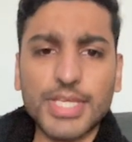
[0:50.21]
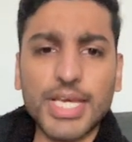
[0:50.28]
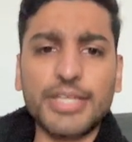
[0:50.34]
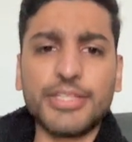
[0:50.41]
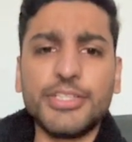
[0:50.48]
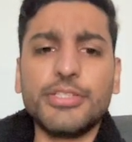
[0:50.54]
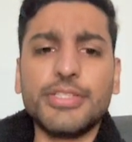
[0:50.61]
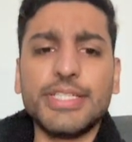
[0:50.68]

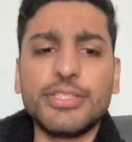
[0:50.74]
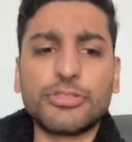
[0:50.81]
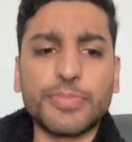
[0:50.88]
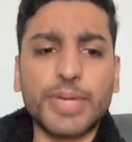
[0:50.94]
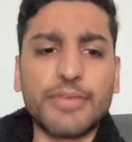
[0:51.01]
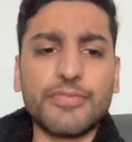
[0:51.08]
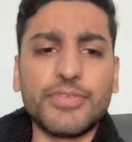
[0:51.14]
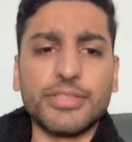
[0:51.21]
and you need some
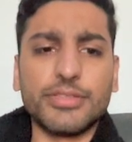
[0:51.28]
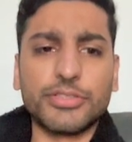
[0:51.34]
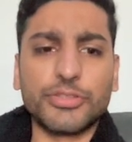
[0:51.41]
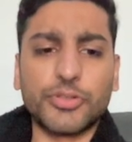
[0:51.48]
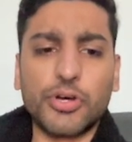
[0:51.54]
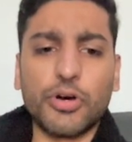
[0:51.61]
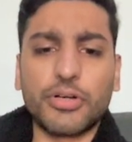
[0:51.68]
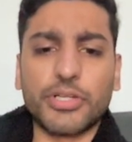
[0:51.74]
evidence
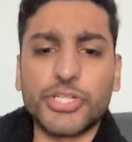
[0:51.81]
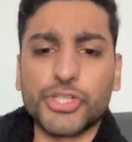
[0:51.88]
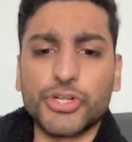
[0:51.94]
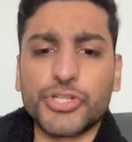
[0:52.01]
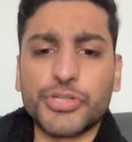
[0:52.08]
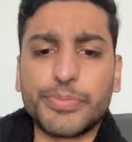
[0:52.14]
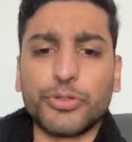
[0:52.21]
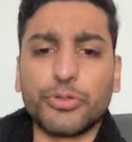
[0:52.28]
regarding
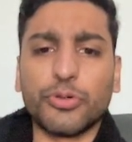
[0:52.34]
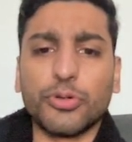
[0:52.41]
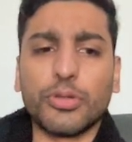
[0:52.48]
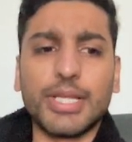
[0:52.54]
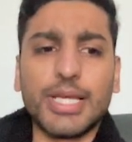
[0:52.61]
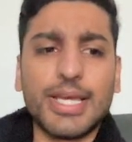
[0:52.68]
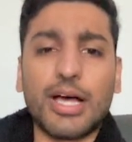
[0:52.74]
jojoba oil